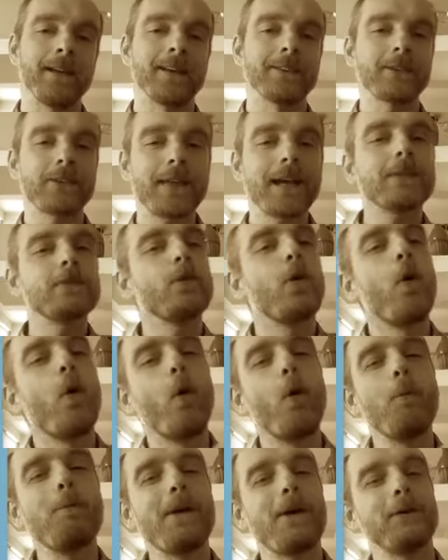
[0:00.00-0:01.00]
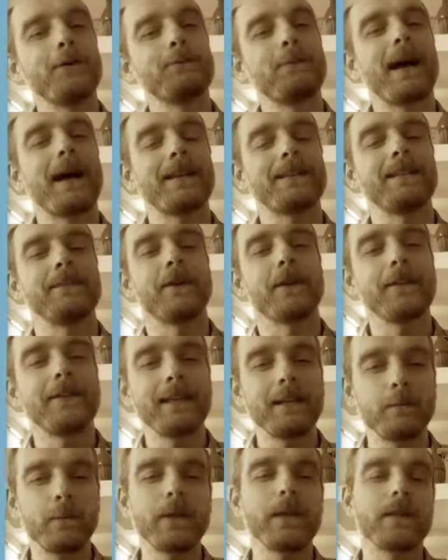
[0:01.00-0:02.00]
So that's almost passive. I
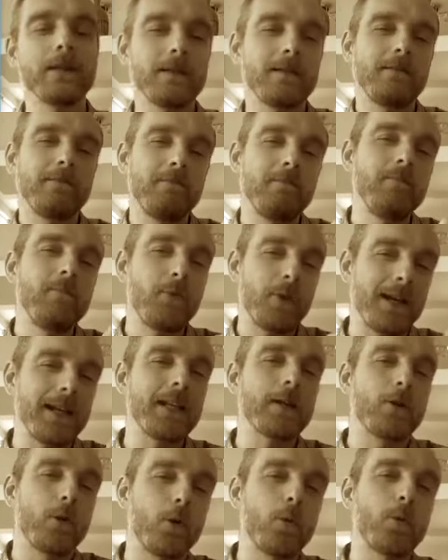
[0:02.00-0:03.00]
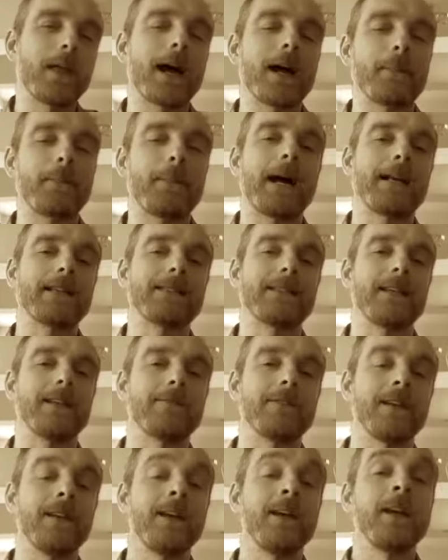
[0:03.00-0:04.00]
think we could really call that
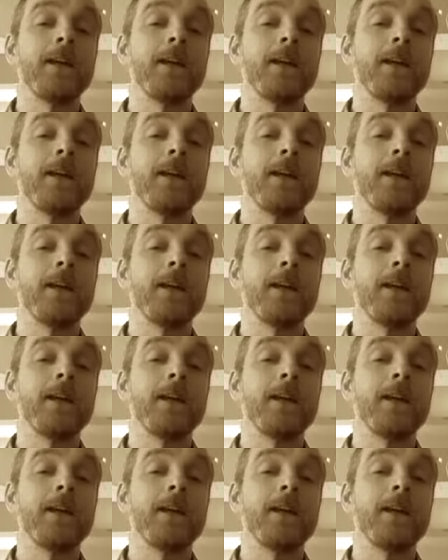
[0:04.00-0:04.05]
passive.